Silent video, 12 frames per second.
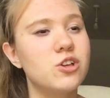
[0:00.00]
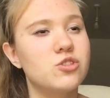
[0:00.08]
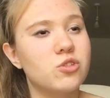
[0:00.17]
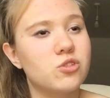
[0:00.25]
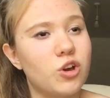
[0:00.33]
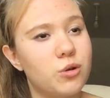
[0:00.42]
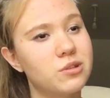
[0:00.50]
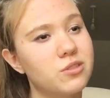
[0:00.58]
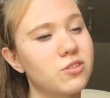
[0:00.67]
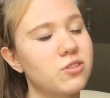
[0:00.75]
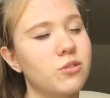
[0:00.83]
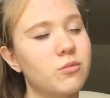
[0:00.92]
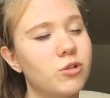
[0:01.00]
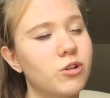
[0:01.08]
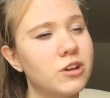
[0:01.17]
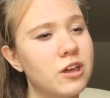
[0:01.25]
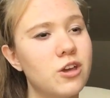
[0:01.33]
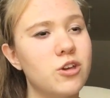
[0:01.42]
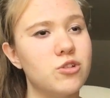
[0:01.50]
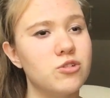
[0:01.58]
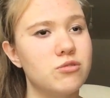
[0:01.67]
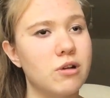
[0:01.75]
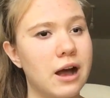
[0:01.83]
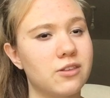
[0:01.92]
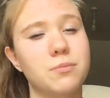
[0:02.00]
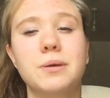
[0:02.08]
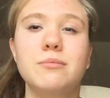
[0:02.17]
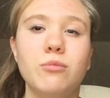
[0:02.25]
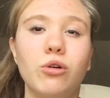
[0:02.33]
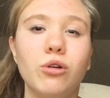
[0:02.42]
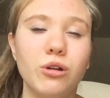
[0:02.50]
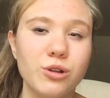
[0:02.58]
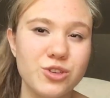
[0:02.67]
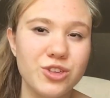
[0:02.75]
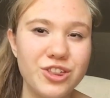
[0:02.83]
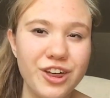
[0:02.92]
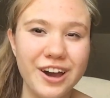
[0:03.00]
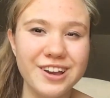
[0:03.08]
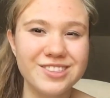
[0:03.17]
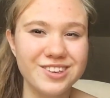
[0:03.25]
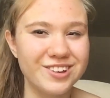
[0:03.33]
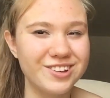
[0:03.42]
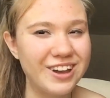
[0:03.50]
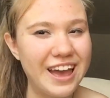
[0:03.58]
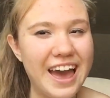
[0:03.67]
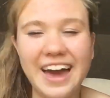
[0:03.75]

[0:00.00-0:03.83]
Just going to someone who has a bit more knowledge than I do